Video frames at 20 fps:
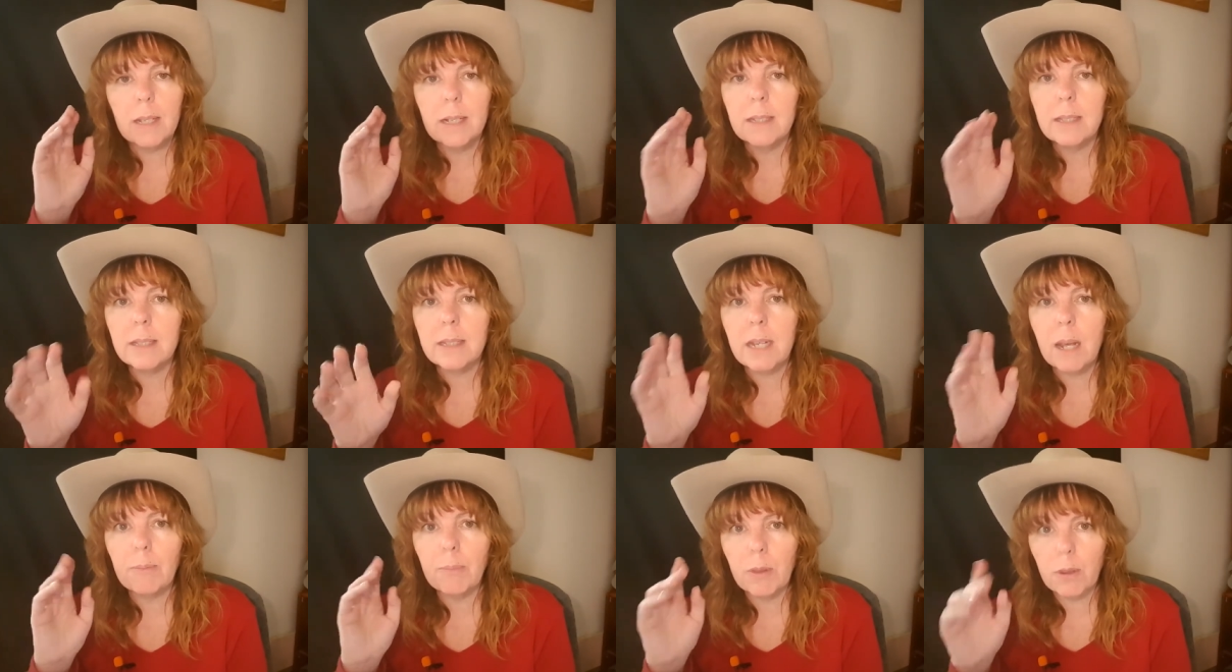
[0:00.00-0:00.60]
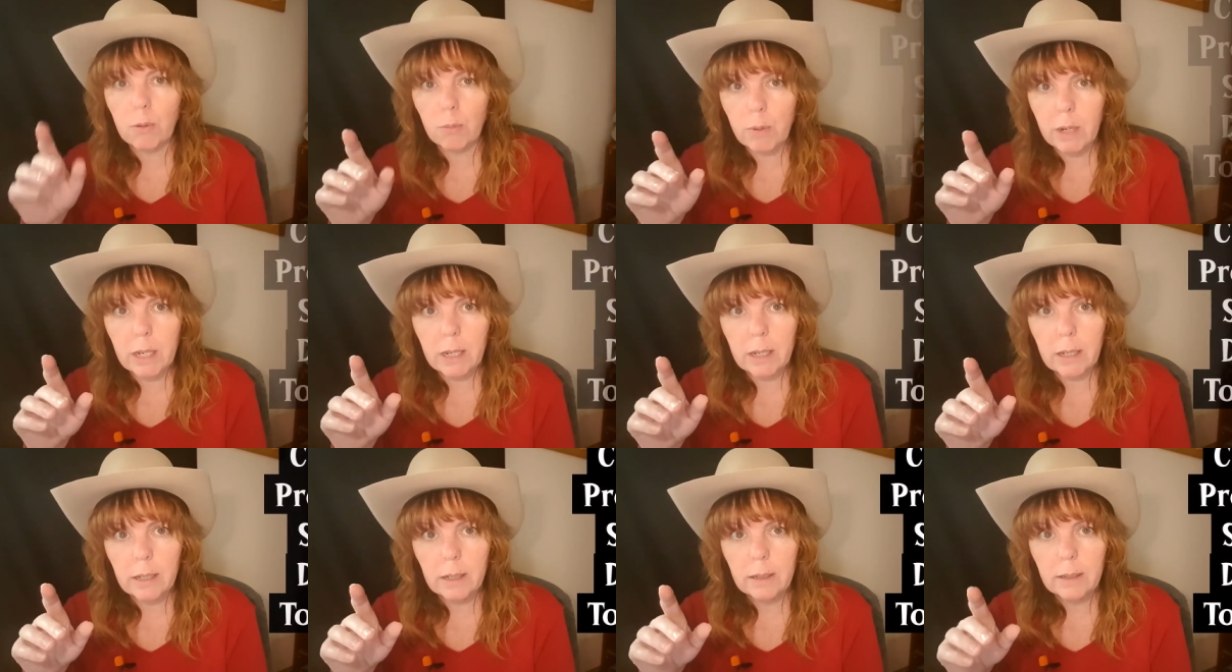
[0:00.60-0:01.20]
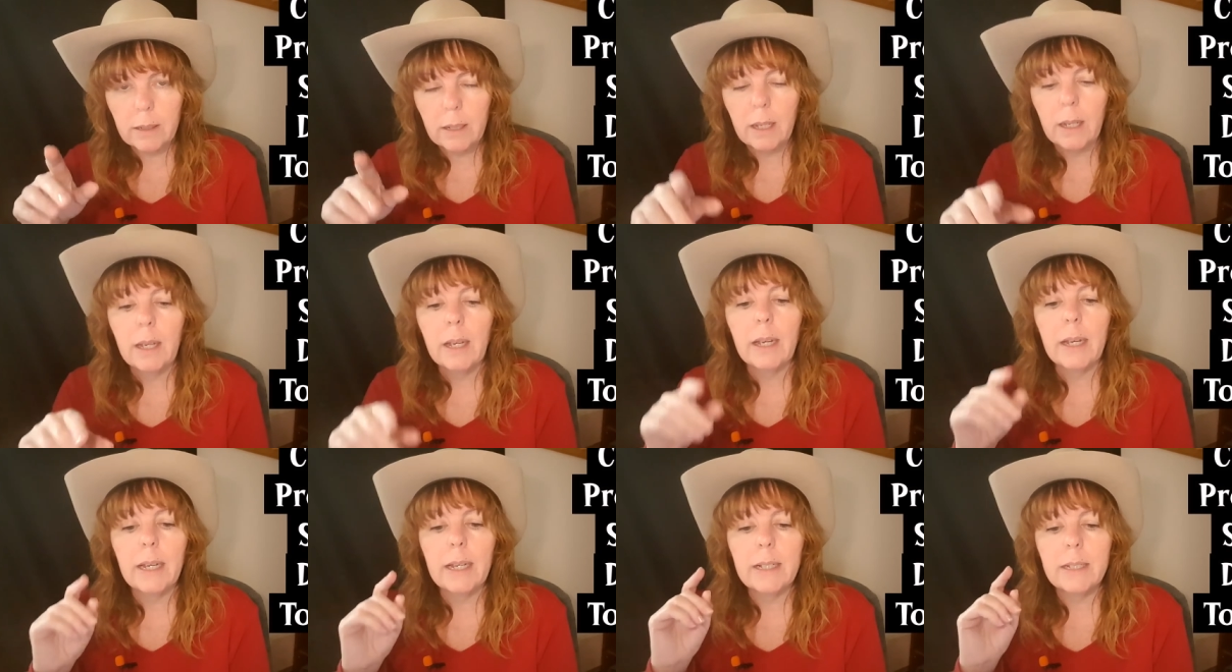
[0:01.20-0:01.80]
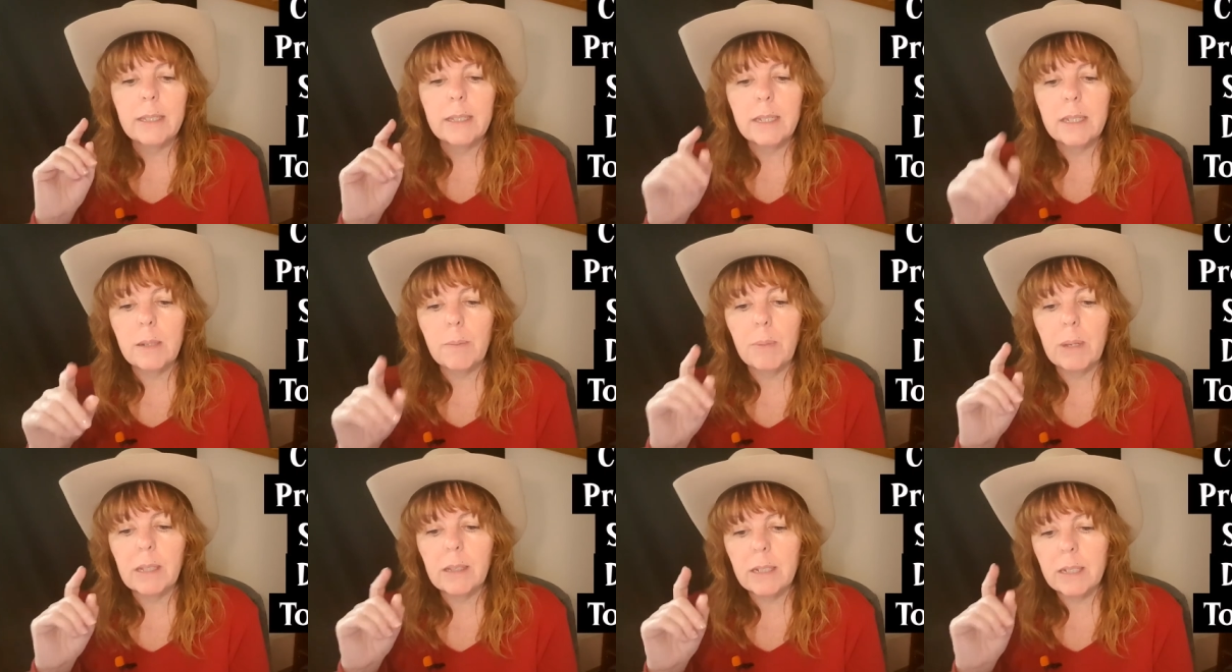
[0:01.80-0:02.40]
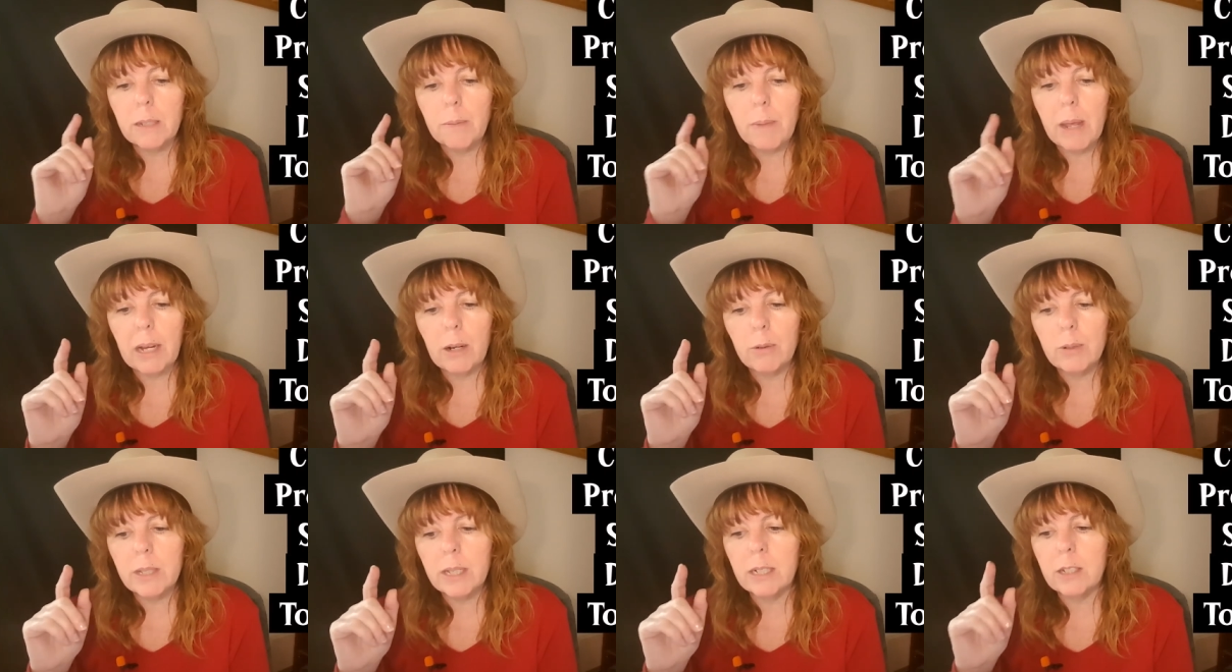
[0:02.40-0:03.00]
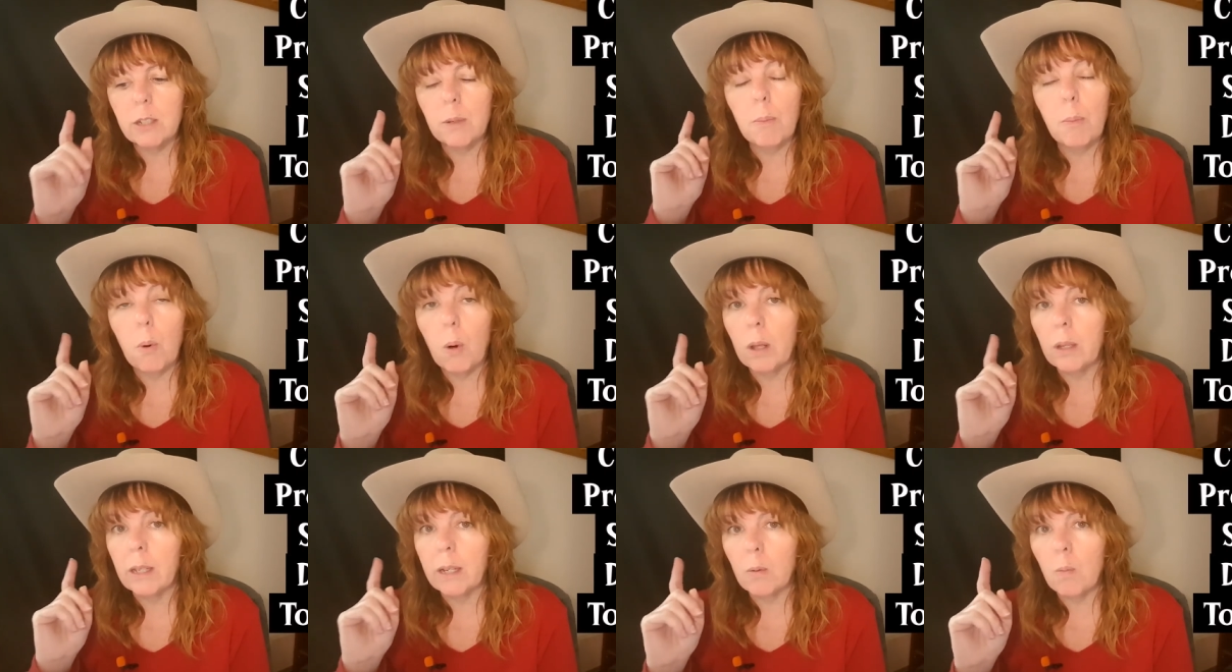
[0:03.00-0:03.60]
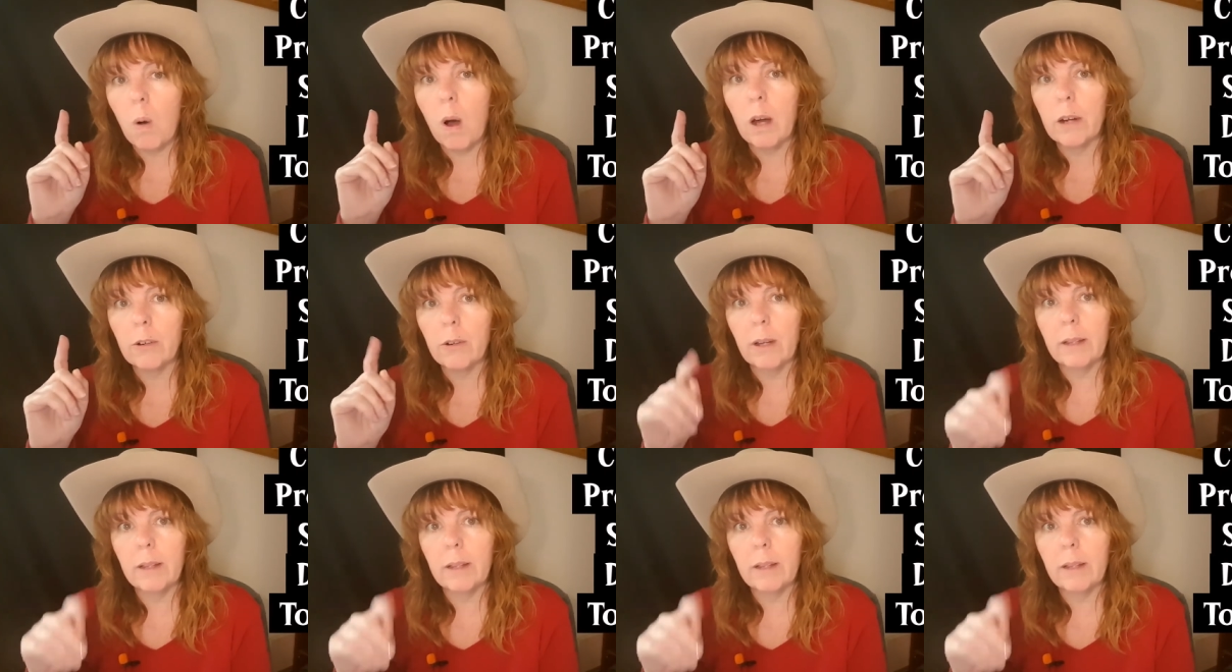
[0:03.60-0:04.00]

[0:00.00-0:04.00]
Step three is dipping the tomatoes into boiling water,